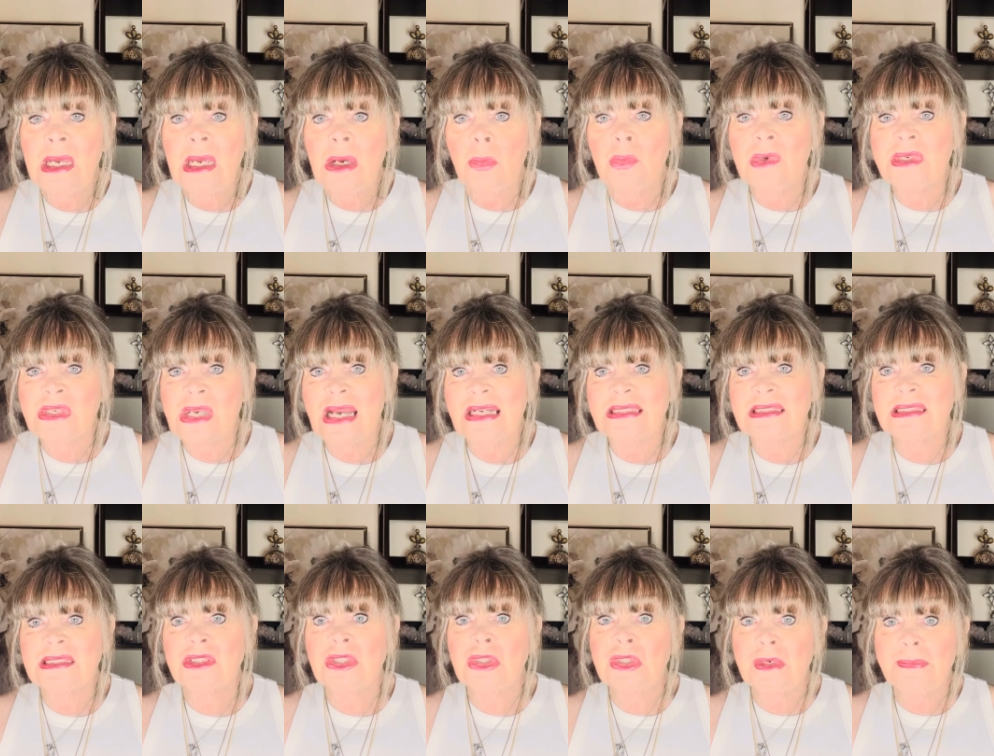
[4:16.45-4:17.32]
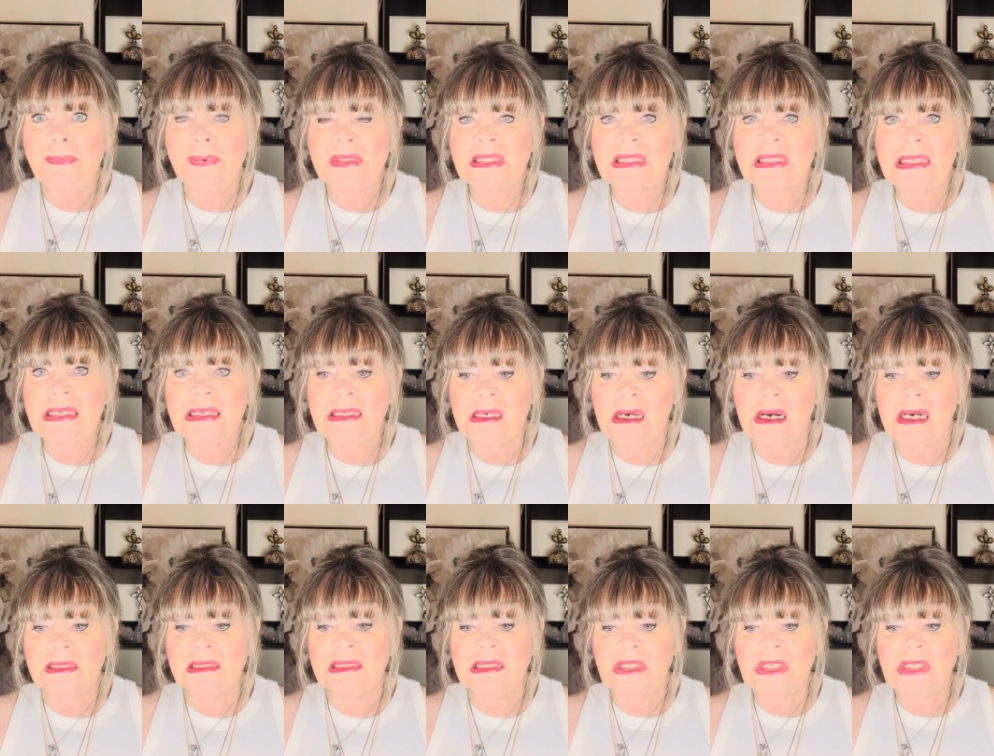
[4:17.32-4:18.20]
which has 2%
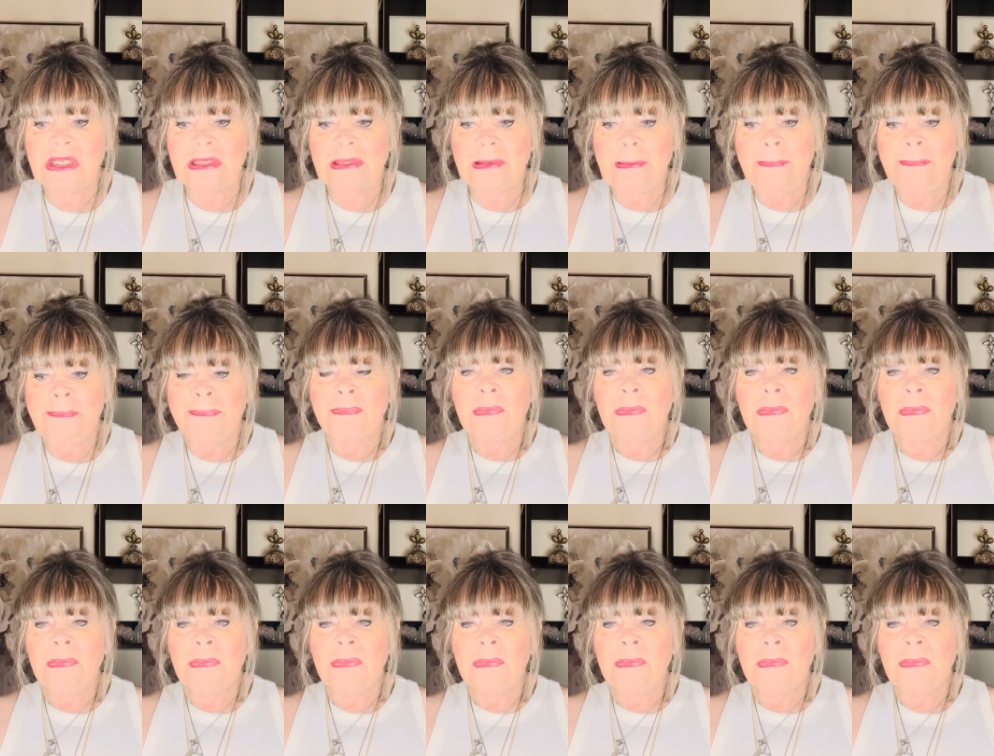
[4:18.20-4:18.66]
oxygen.